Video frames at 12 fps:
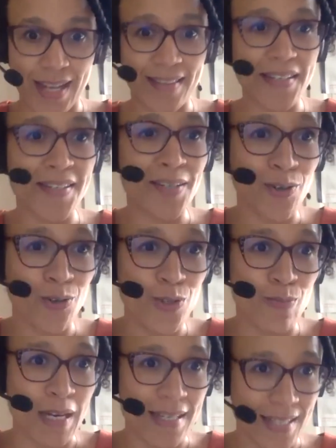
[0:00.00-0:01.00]
And this
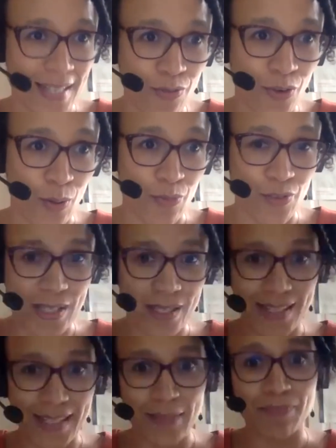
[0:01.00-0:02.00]
includes myself,
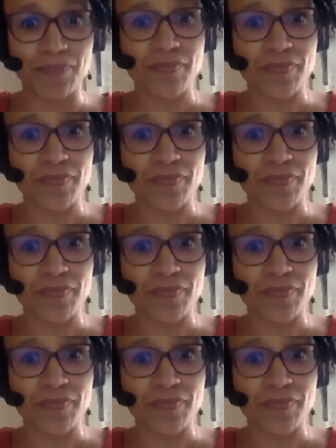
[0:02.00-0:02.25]
obviously,